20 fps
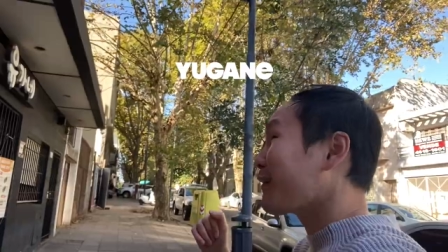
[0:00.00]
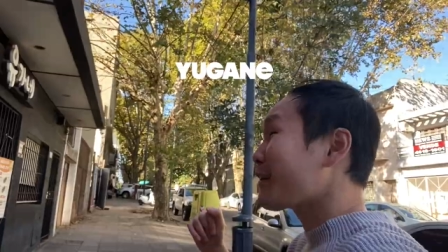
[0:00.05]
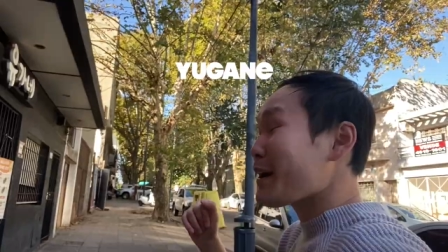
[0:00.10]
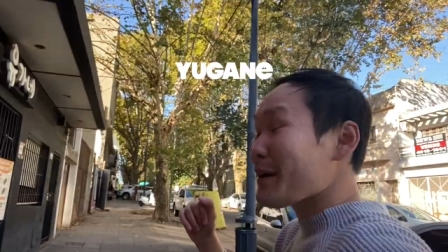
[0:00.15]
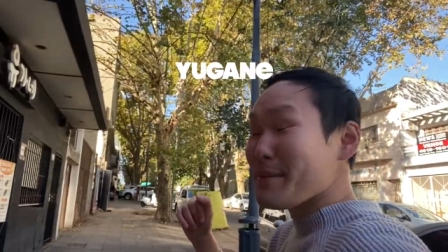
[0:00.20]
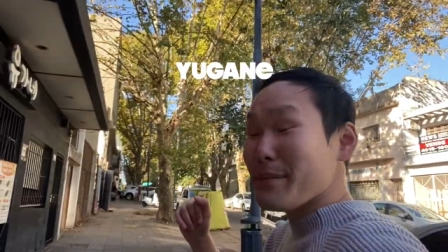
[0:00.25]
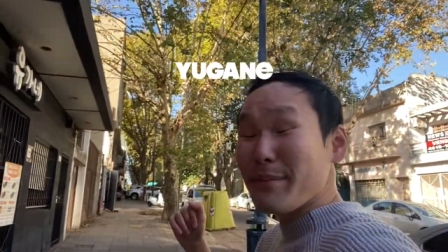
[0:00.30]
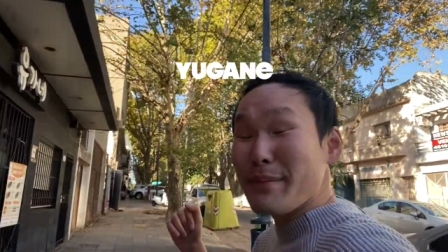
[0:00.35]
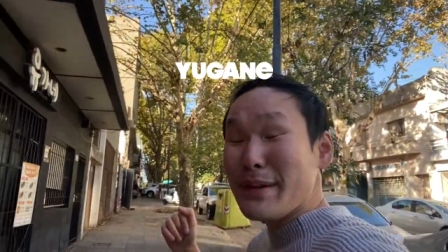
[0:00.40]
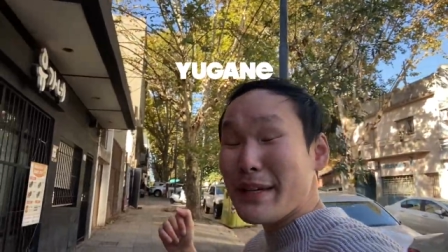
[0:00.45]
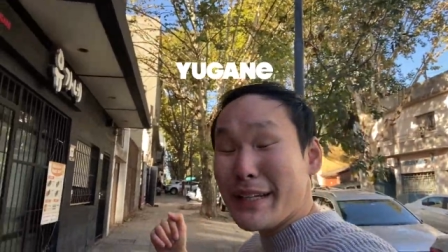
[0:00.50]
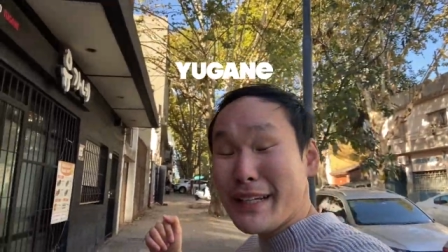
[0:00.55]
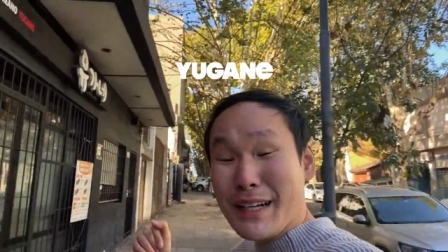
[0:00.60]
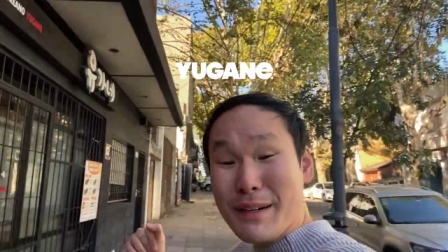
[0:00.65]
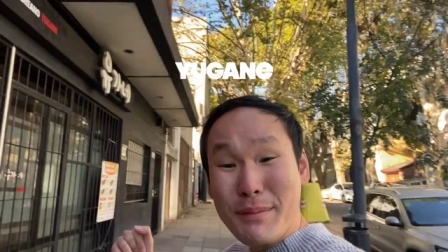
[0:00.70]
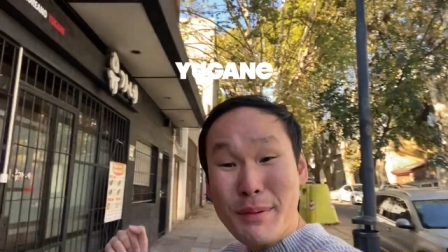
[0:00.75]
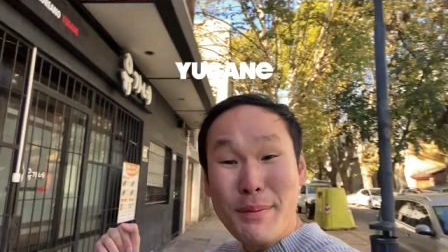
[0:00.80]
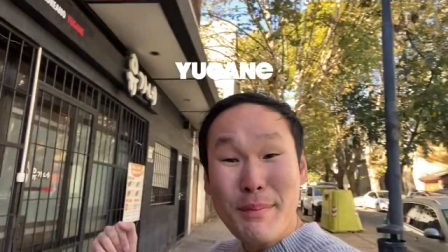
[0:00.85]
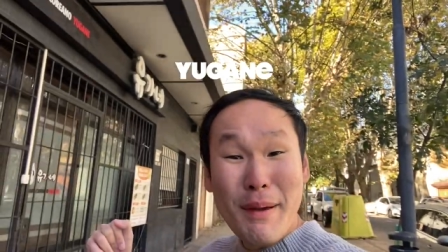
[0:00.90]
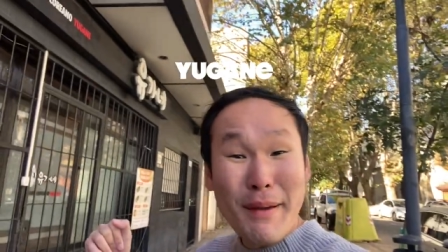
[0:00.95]
I'm meeting
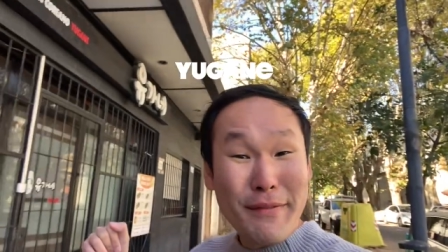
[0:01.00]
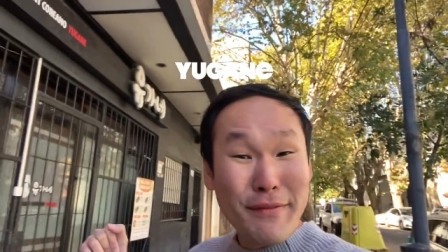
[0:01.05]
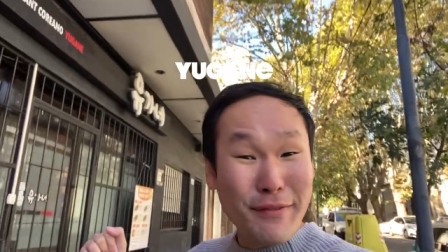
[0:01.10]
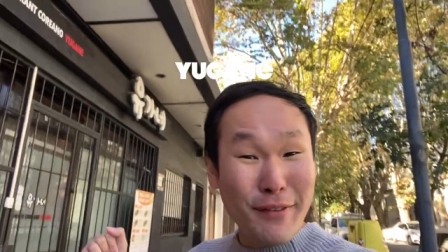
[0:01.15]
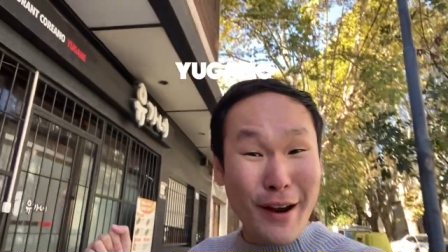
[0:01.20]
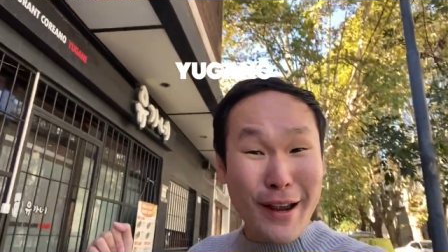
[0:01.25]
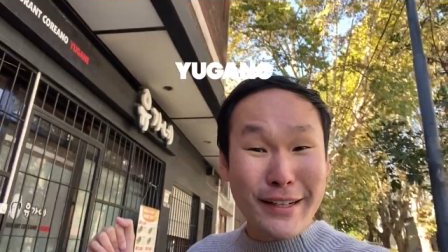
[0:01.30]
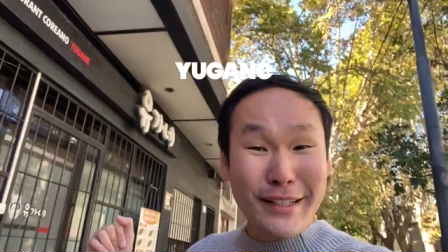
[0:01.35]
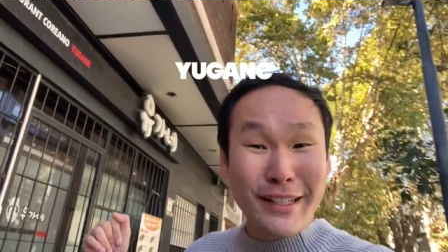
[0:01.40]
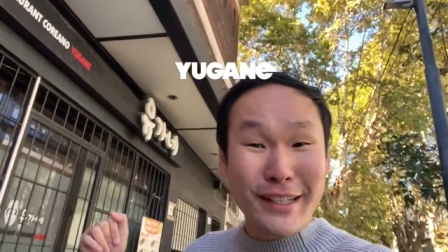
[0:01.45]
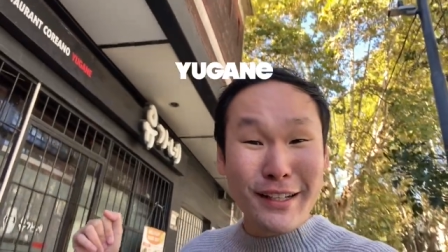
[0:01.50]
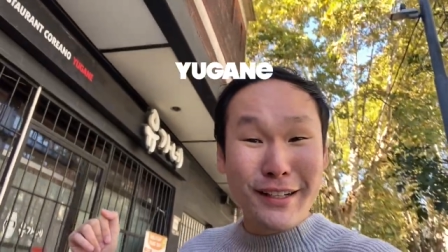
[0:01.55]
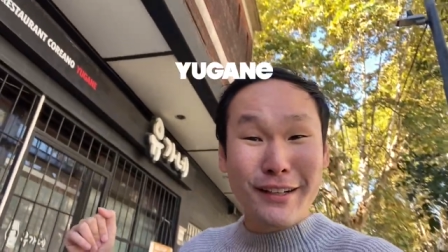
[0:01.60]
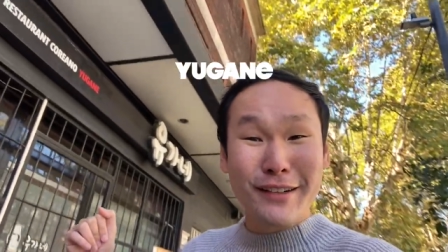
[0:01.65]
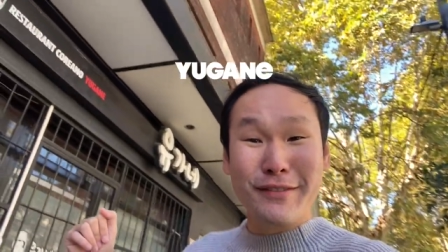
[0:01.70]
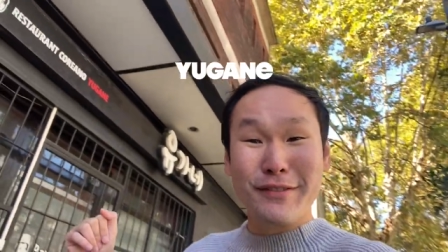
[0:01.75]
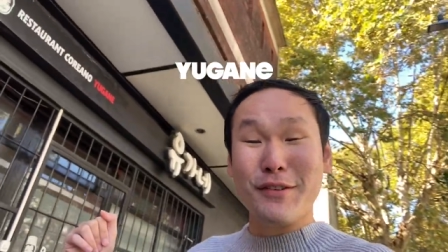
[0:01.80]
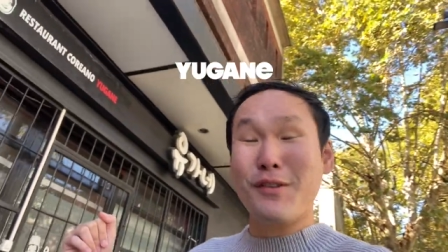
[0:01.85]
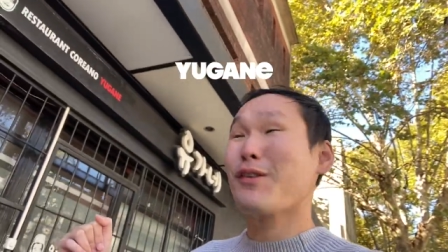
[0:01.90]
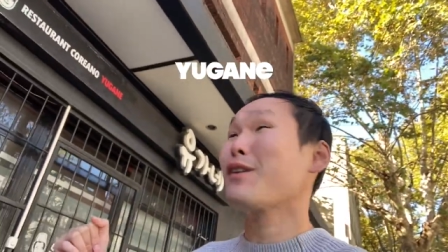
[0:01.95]
up with my friend here
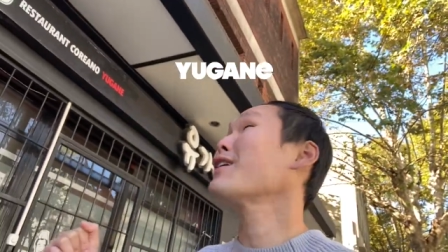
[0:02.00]
for